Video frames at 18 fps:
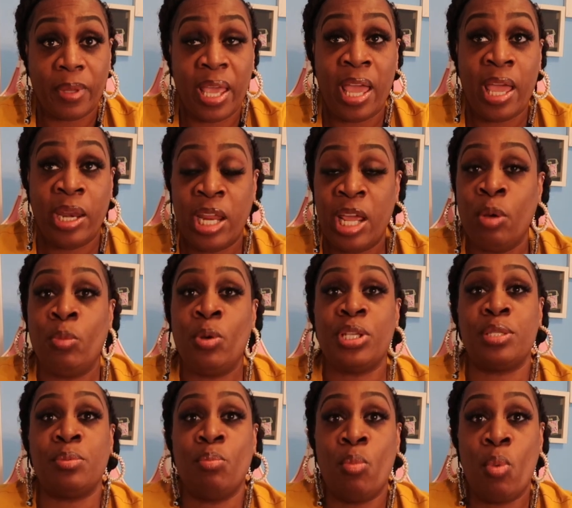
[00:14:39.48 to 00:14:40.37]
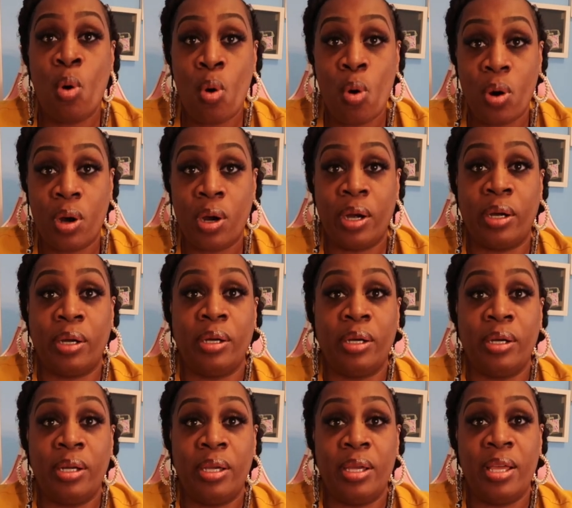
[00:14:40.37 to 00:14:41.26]
And it was more
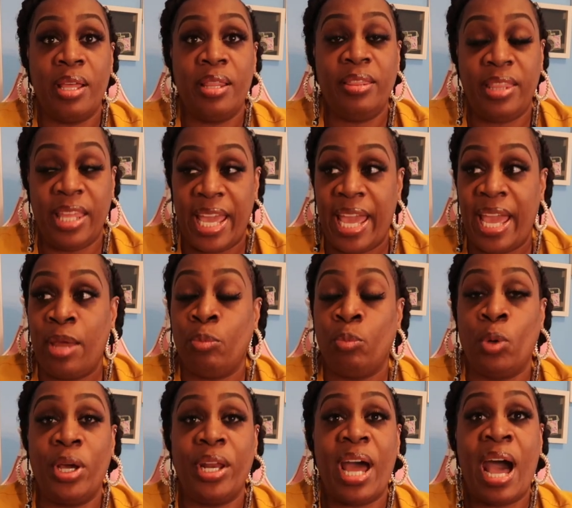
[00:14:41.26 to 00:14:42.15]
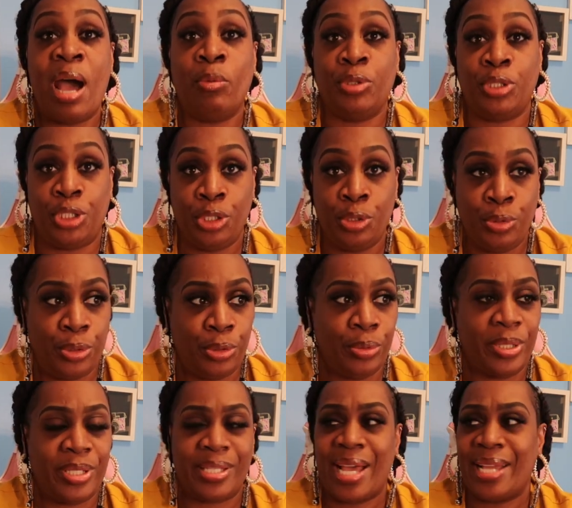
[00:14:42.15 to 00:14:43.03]
than what I was used to
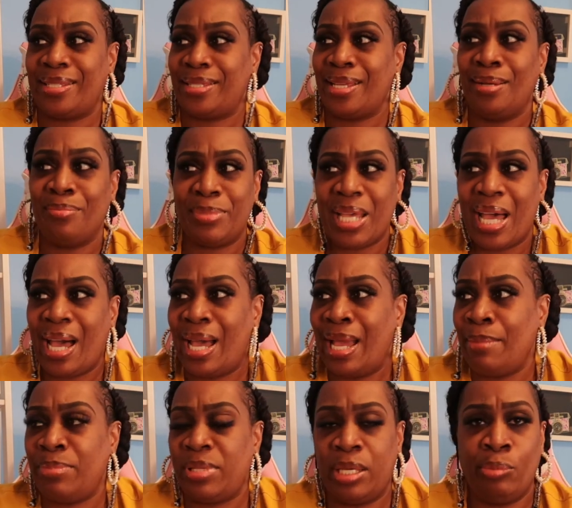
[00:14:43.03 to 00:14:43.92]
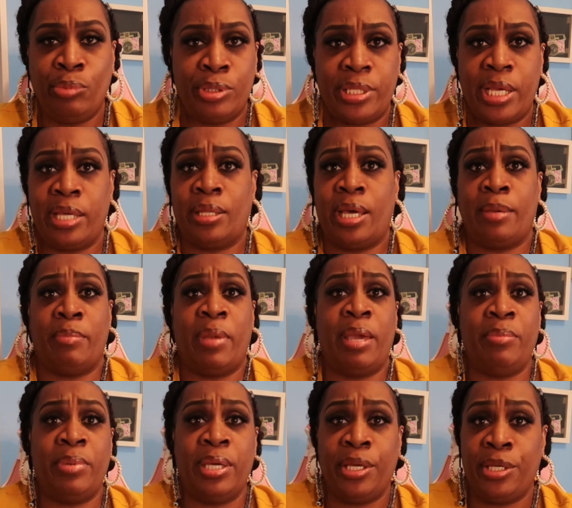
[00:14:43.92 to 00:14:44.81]
because like sometimes it would take like
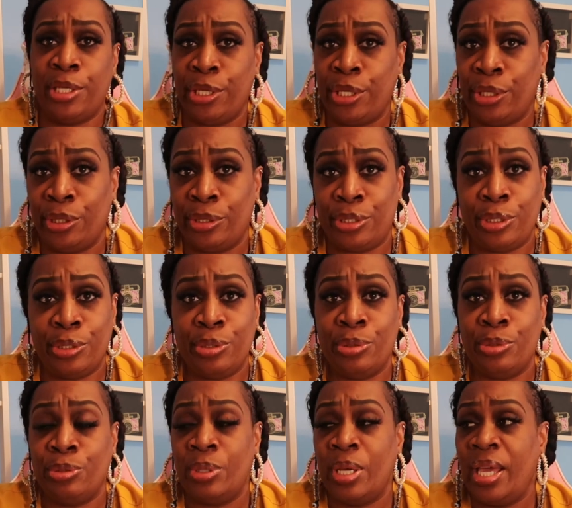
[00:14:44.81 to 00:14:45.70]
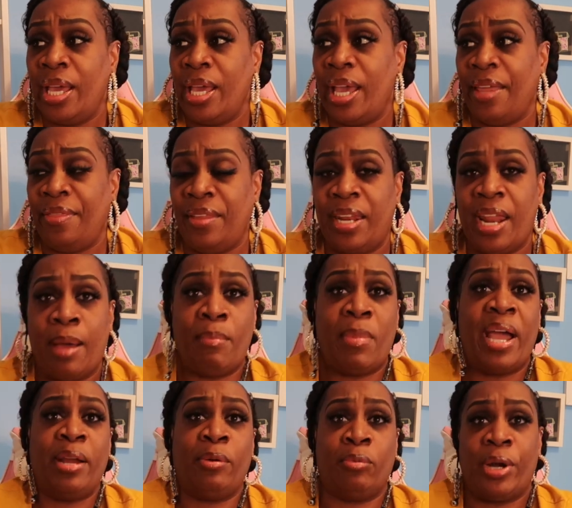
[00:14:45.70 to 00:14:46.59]
maybe a year or two and then I
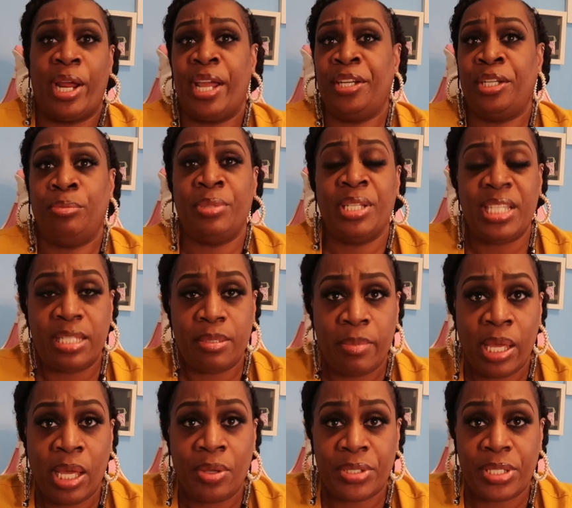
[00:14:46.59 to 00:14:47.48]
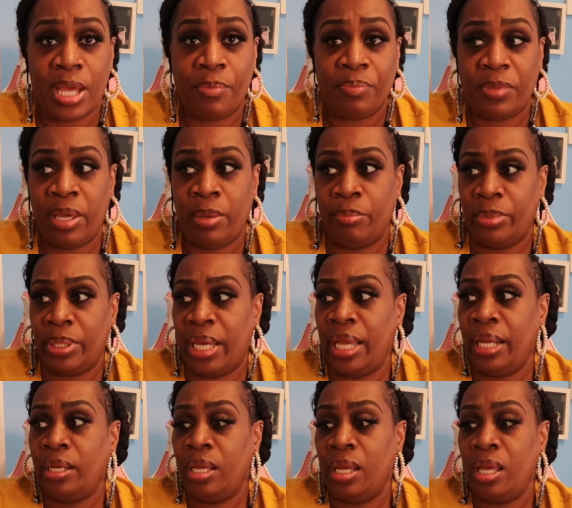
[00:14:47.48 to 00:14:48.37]
might randomly smell something
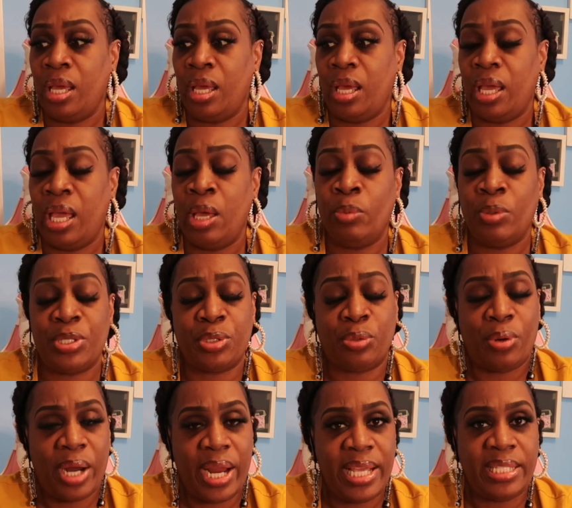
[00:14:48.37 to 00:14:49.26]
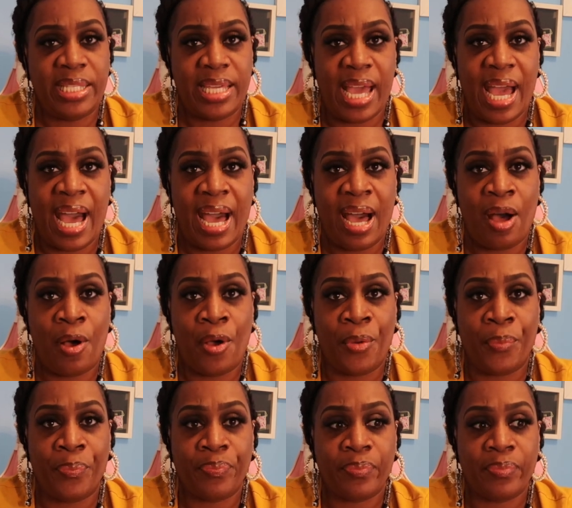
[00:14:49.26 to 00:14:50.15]
but it was crazy
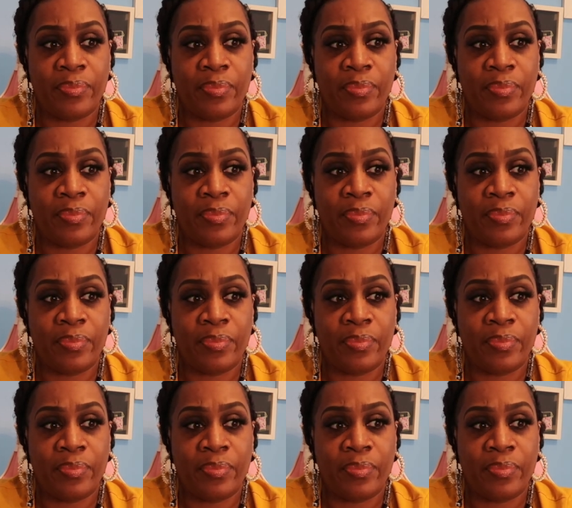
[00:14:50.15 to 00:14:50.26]
how